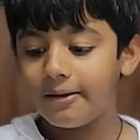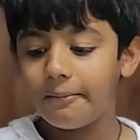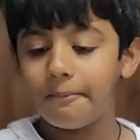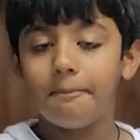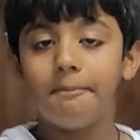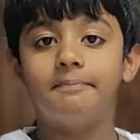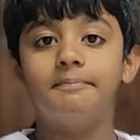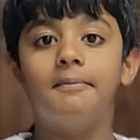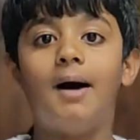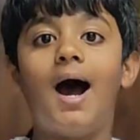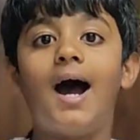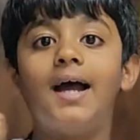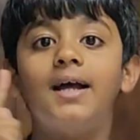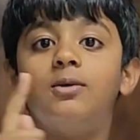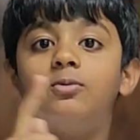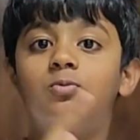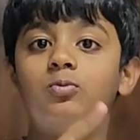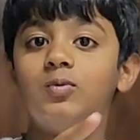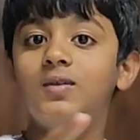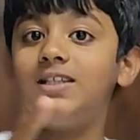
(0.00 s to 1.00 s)

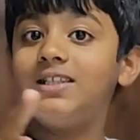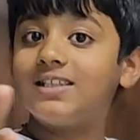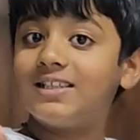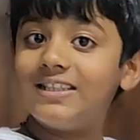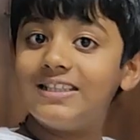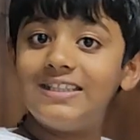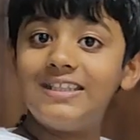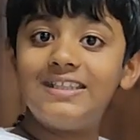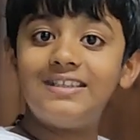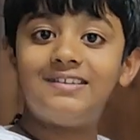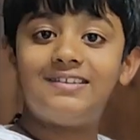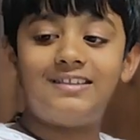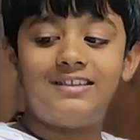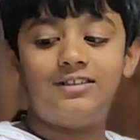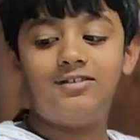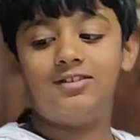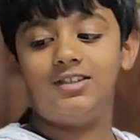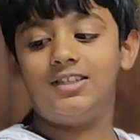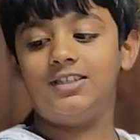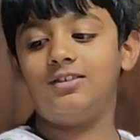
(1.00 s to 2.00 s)
my weekly
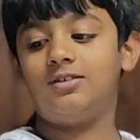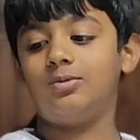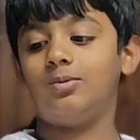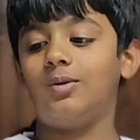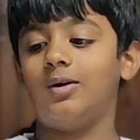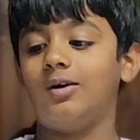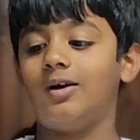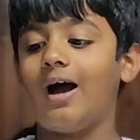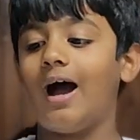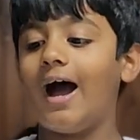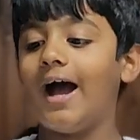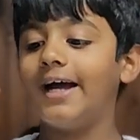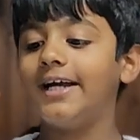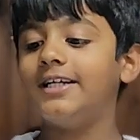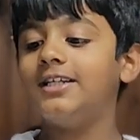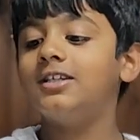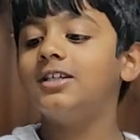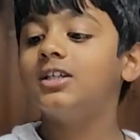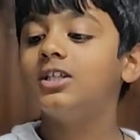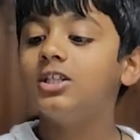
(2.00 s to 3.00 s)
series where
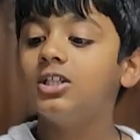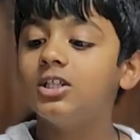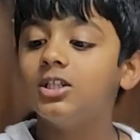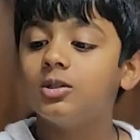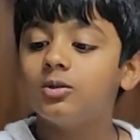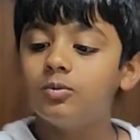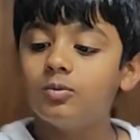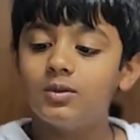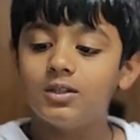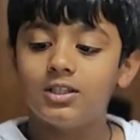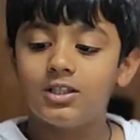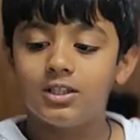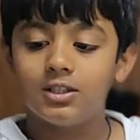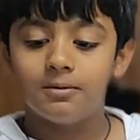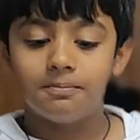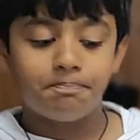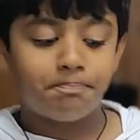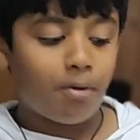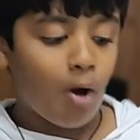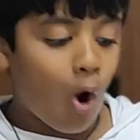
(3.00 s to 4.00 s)
I
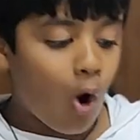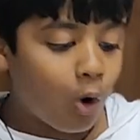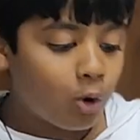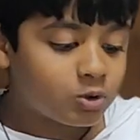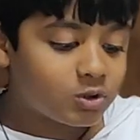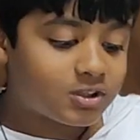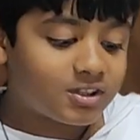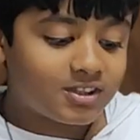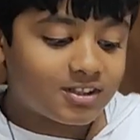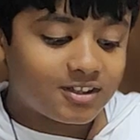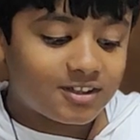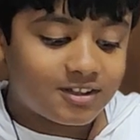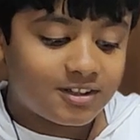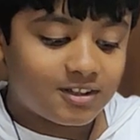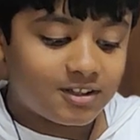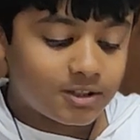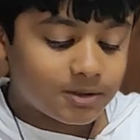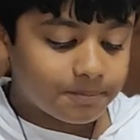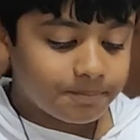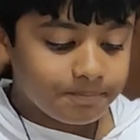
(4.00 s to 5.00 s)
will post